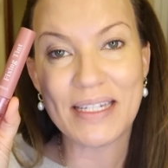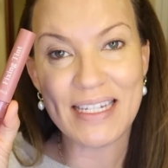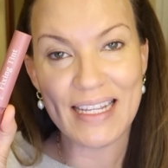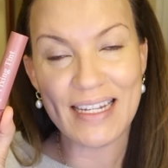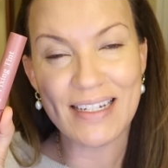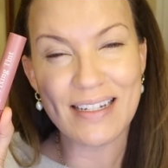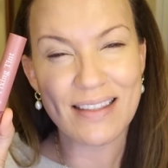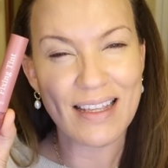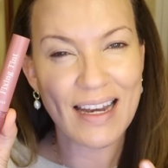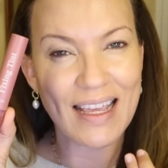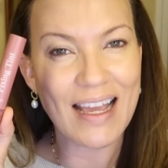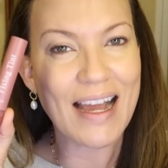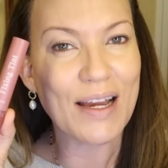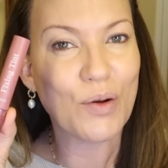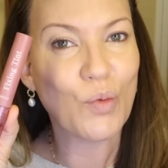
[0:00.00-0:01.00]
tint that I
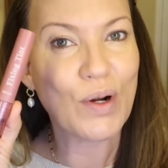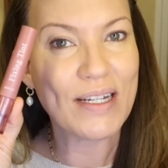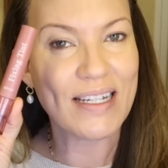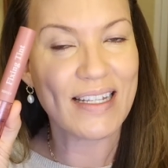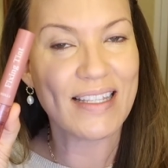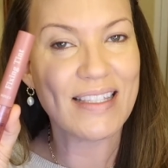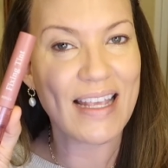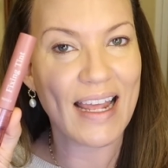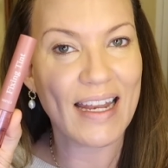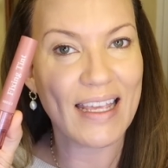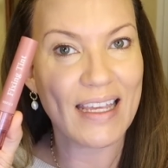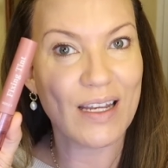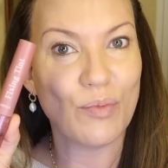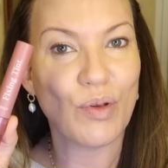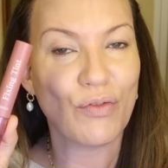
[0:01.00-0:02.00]
kind of want to set
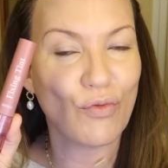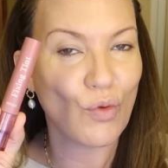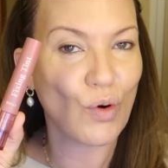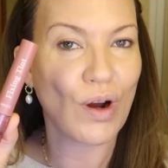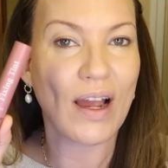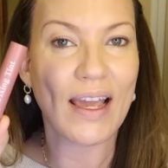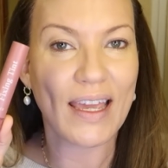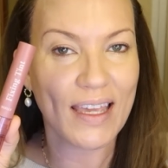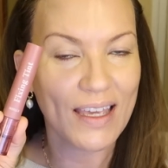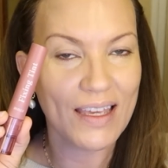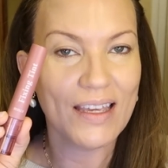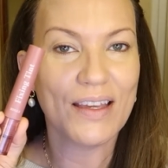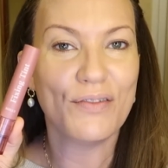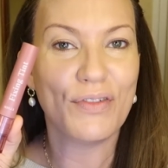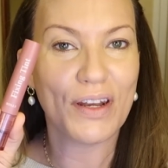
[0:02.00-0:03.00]
in before I
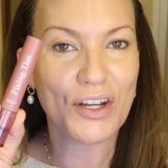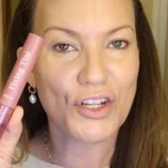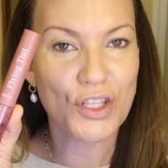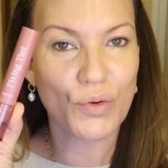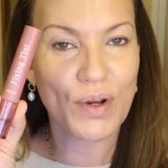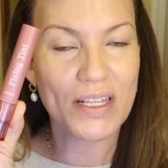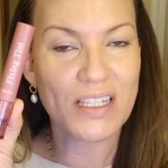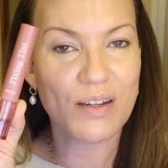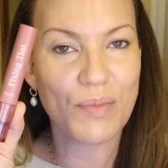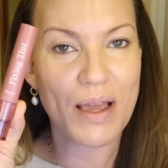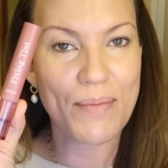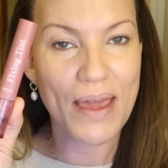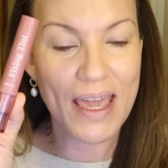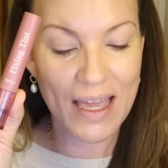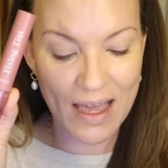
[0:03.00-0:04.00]
finish the rest of my
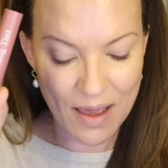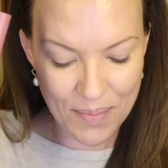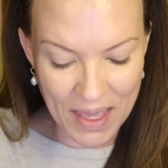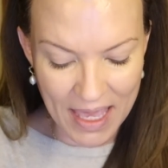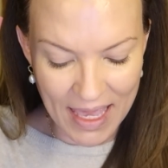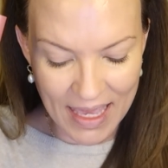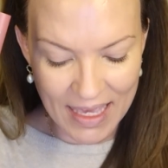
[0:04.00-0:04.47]
makeup.